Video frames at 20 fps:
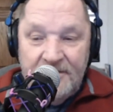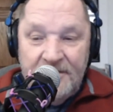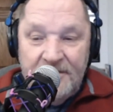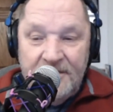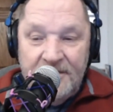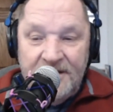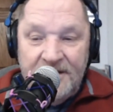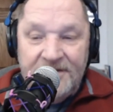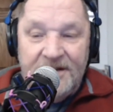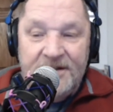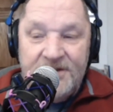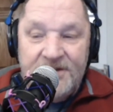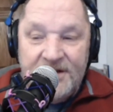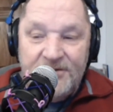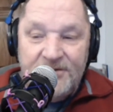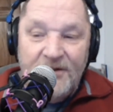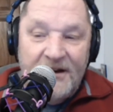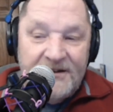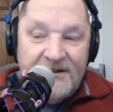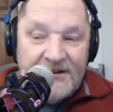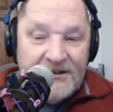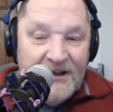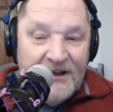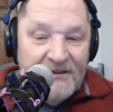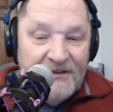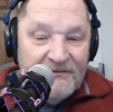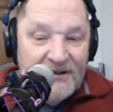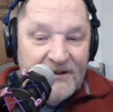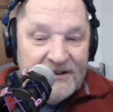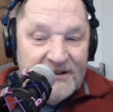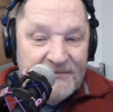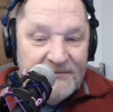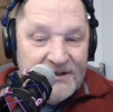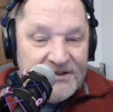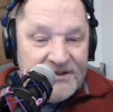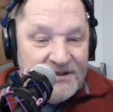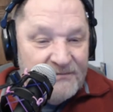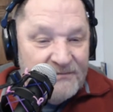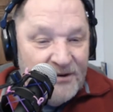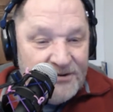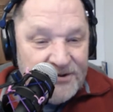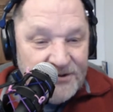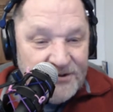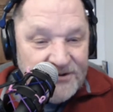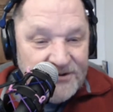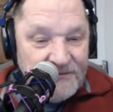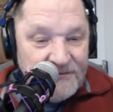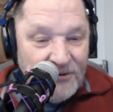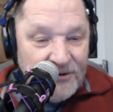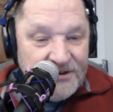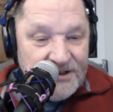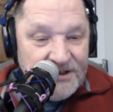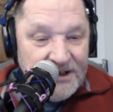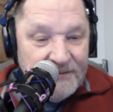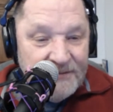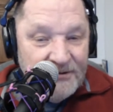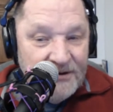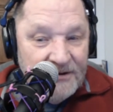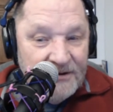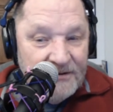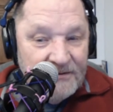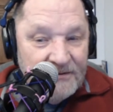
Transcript: You think she tried to claim the victim as an emotional support sleeper?